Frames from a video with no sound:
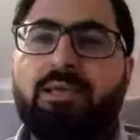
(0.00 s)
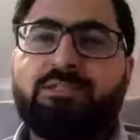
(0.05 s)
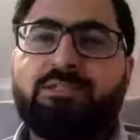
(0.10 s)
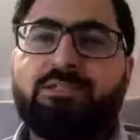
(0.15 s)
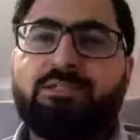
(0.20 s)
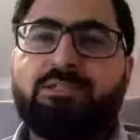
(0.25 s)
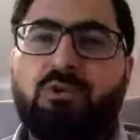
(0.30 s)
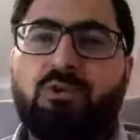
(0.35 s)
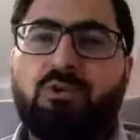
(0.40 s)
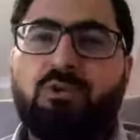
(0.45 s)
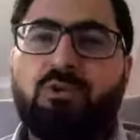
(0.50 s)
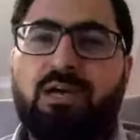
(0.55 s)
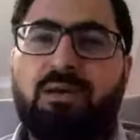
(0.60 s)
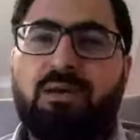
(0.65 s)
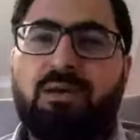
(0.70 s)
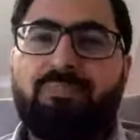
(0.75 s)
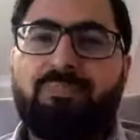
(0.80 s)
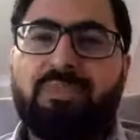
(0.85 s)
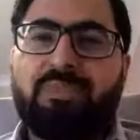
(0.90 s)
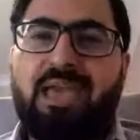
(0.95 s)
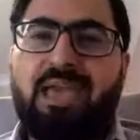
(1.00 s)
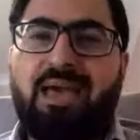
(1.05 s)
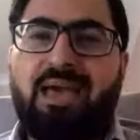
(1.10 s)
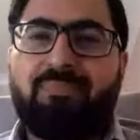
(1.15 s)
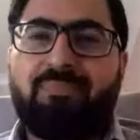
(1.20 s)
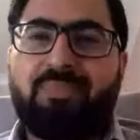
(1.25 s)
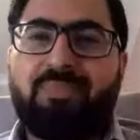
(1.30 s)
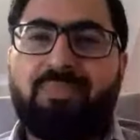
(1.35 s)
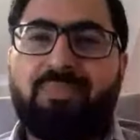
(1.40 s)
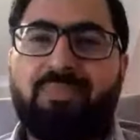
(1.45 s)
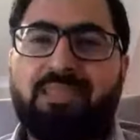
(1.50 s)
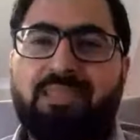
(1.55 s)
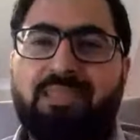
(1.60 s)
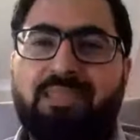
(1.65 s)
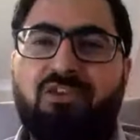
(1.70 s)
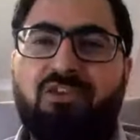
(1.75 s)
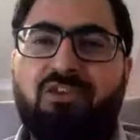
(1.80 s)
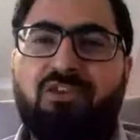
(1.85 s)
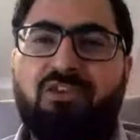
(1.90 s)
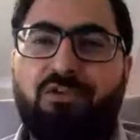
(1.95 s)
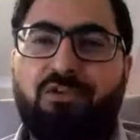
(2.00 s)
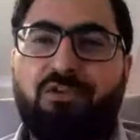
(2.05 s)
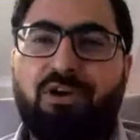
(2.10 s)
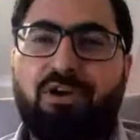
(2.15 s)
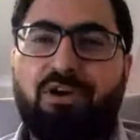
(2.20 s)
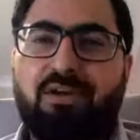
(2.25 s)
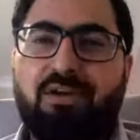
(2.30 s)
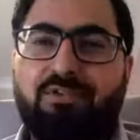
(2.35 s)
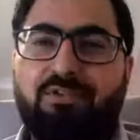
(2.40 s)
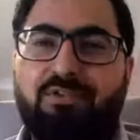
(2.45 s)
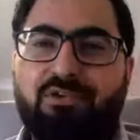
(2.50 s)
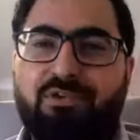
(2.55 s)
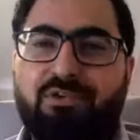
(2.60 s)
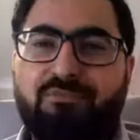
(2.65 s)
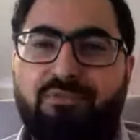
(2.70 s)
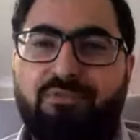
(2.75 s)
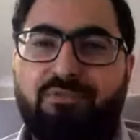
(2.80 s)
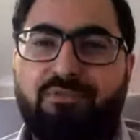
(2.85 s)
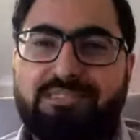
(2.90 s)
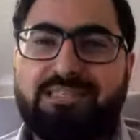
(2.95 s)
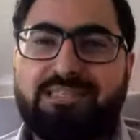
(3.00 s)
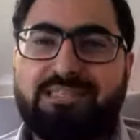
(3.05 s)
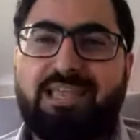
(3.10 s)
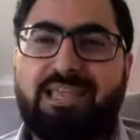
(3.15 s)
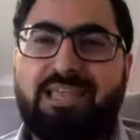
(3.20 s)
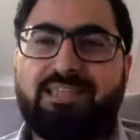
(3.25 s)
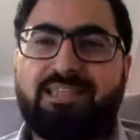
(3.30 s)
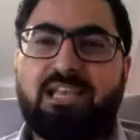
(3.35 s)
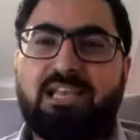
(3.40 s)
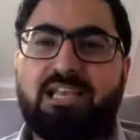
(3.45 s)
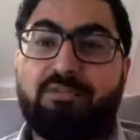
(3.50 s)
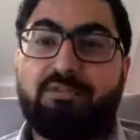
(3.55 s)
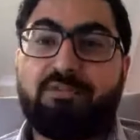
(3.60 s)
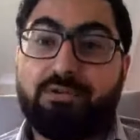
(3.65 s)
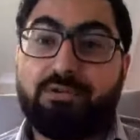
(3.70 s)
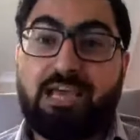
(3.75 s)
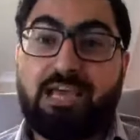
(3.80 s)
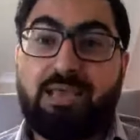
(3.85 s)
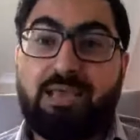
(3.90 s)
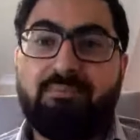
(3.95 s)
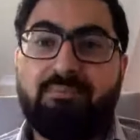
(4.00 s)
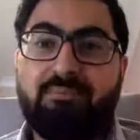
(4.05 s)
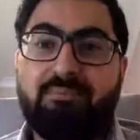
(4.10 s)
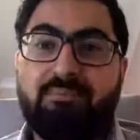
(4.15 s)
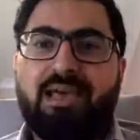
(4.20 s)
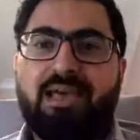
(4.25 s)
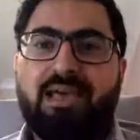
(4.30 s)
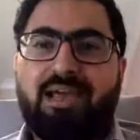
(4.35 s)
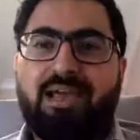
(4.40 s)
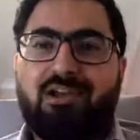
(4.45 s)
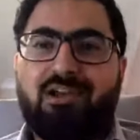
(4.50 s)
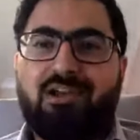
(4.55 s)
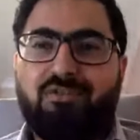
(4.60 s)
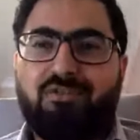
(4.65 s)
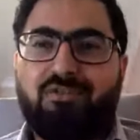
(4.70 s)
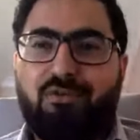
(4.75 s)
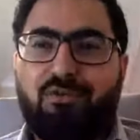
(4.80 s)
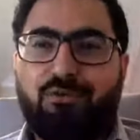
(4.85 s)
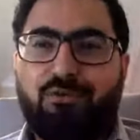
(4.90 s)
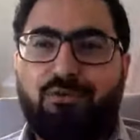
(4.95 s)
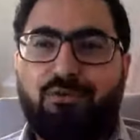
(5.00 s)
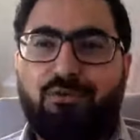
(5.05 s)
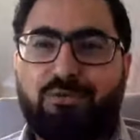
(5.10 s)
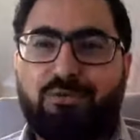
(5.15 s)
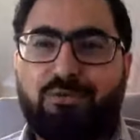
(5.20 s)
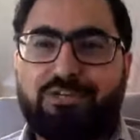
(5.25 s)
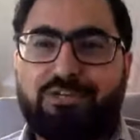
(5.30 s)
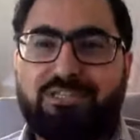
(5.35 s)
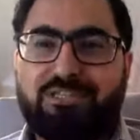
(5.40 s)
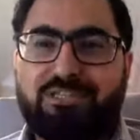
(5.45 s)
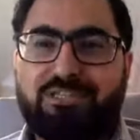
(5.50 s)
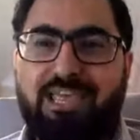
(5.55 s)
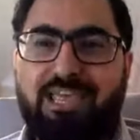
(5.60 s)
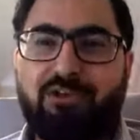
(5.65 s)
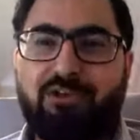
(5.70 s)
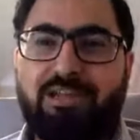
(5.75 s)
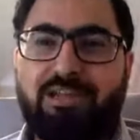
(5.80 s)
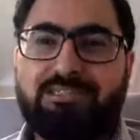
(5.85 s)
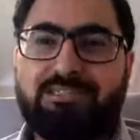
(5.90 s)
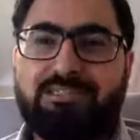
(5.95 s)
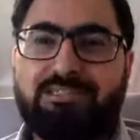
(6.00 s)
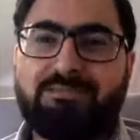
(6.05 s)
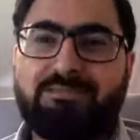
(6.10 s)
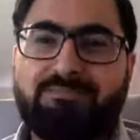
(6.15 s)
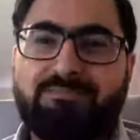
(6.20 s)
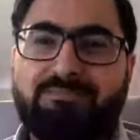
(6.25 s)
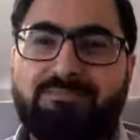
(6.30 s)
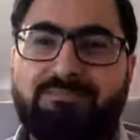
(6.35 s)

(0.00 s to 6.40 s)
So yeah, thank you for listening, and thanks for your time. And I look forward to the question. Thank you, Liz.